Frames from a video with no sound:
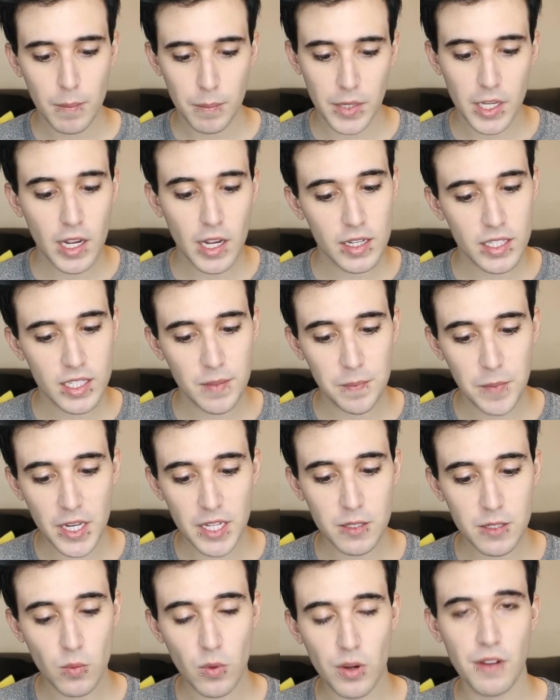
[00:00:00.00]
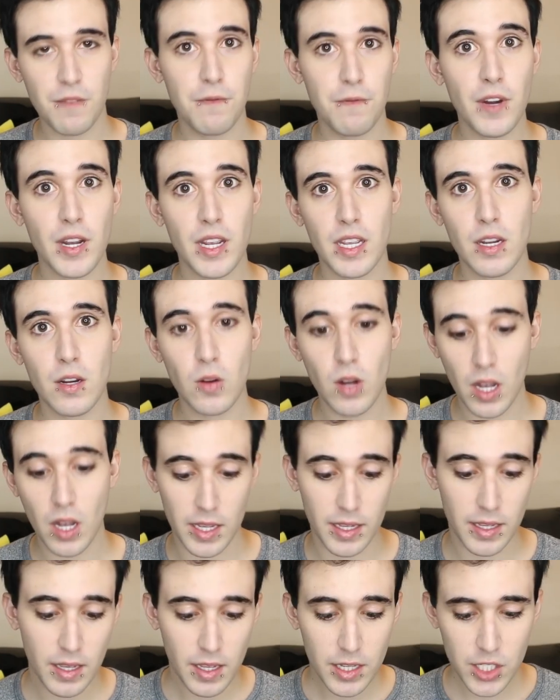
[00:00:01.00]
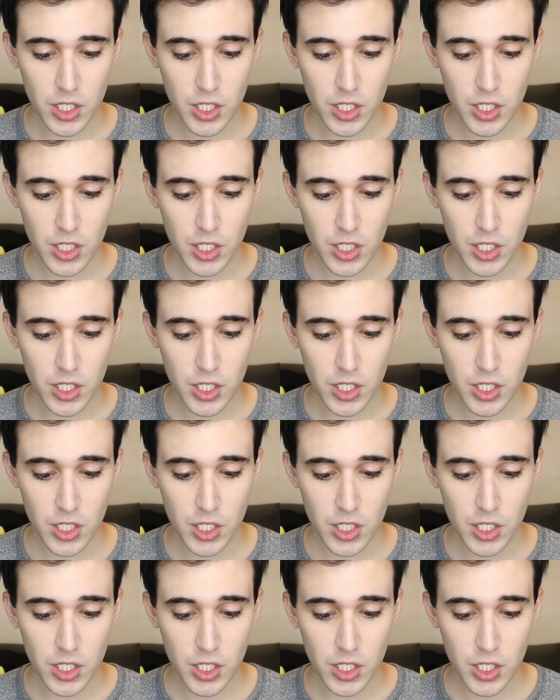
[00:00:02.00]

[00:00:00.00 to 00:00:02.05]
because it makes me want to fucking cry.